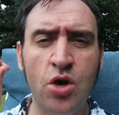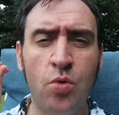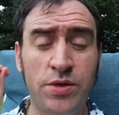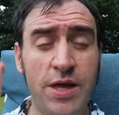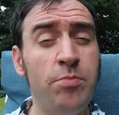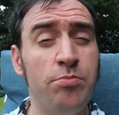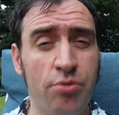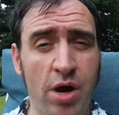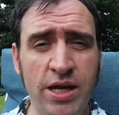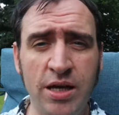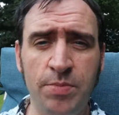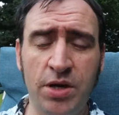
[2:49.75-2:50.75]
would then
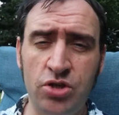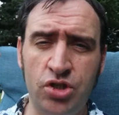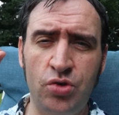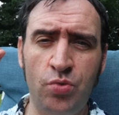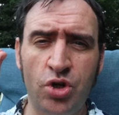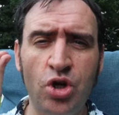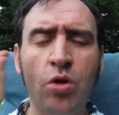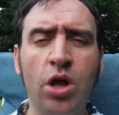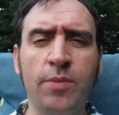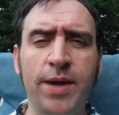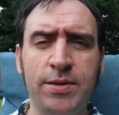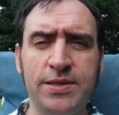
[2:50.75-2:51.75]
break because you would no
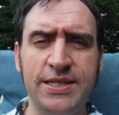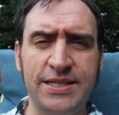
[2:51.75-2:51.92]
longer be able